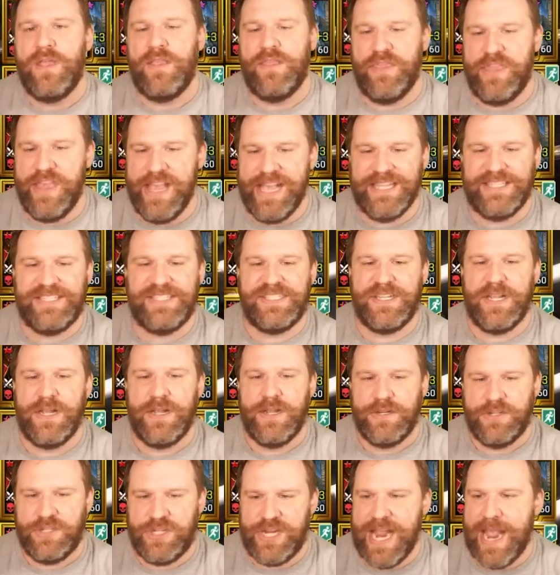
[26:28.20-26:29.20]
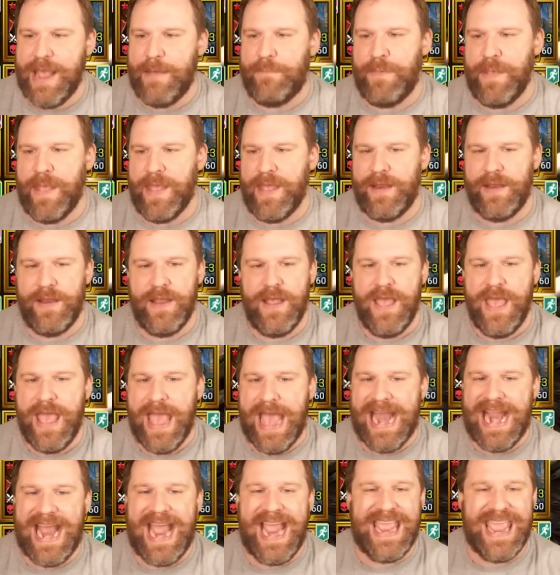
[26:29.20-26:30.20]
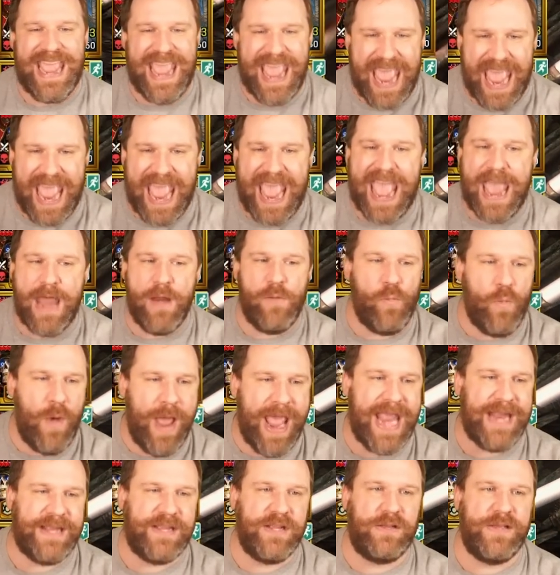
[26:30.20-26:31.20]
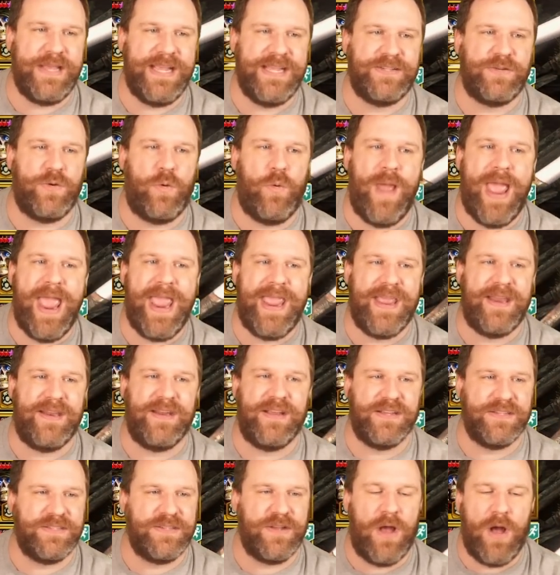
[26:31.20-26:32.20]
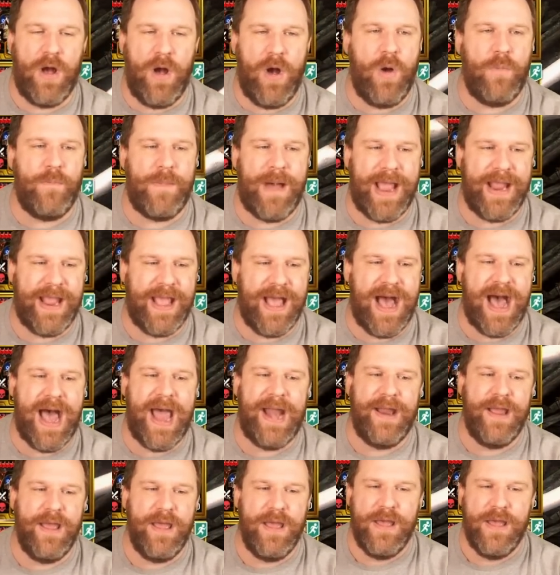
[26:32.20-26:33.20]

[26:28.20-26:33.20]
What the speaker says: this champion, and I can't wait till he's awakened, because oh my god,